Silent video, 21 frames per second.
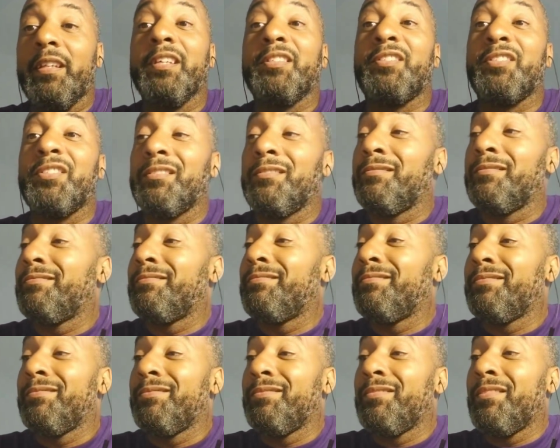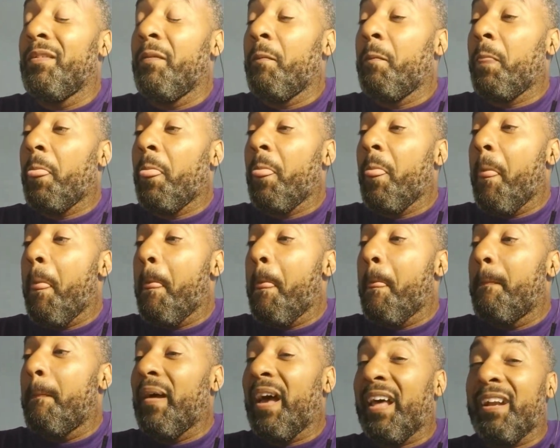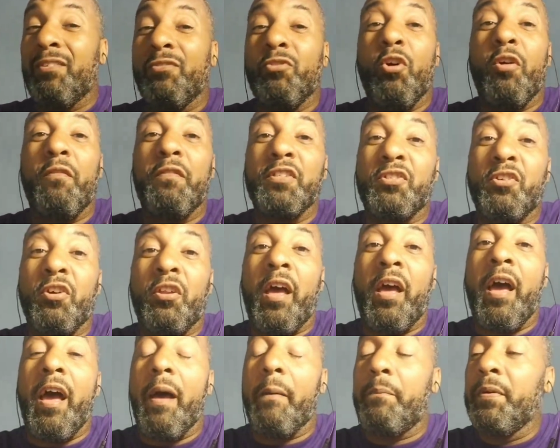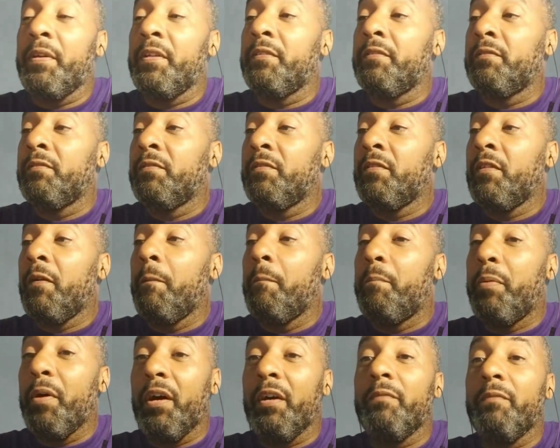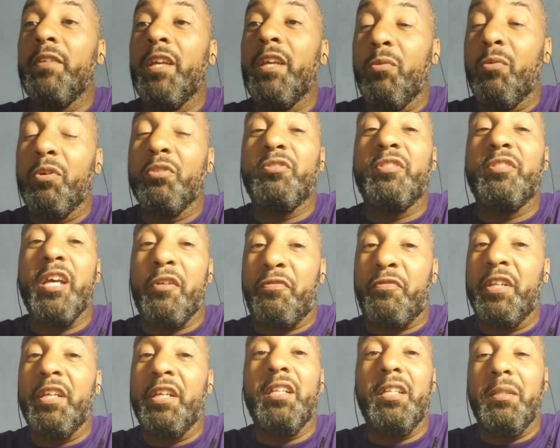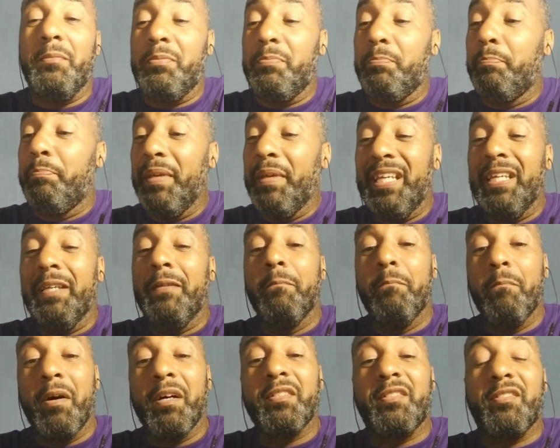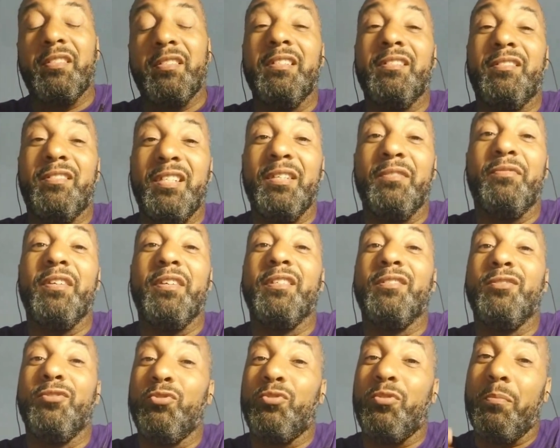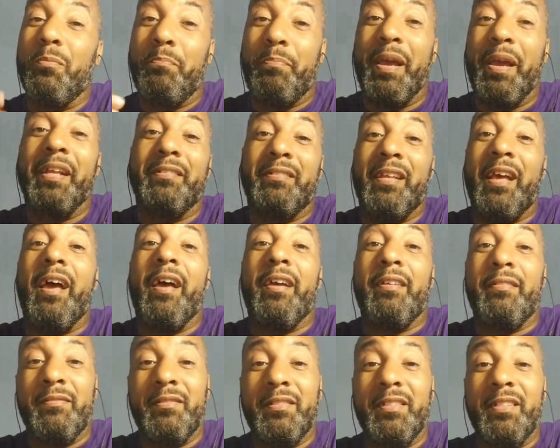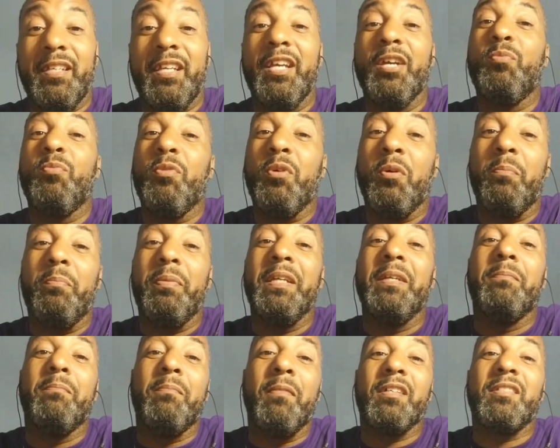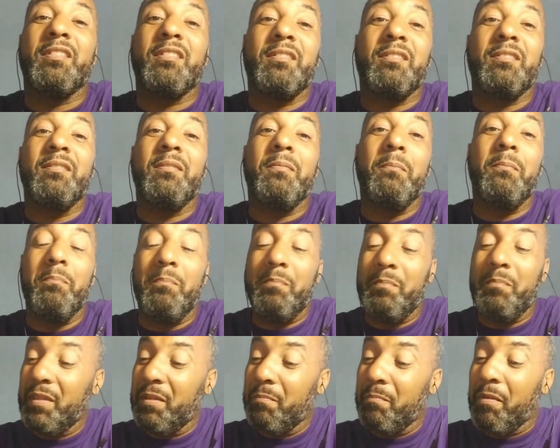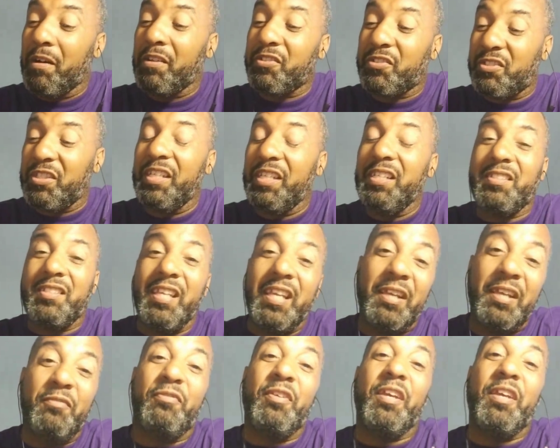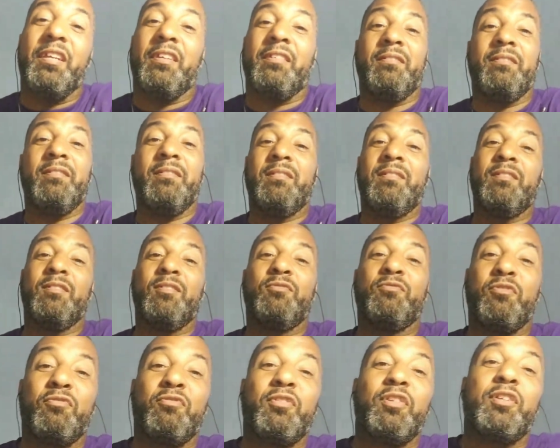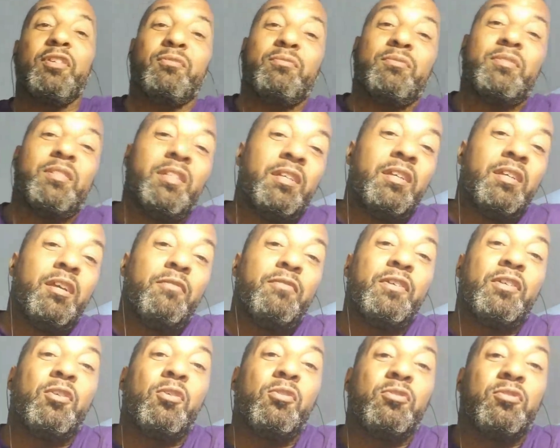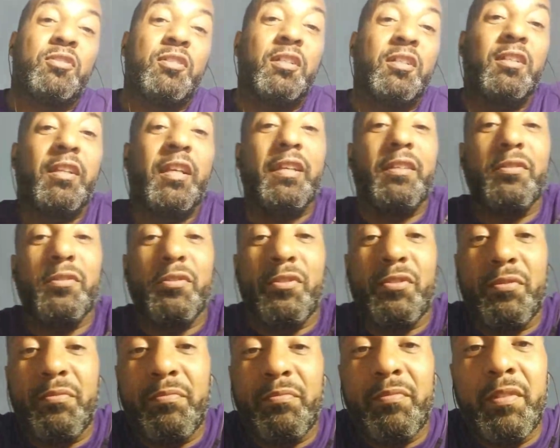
Listen, I don't know if it's going to happen, but it will definitely be must-see TV. You can bet that. It will be must-see TV, for real, if he goes to the Lakers.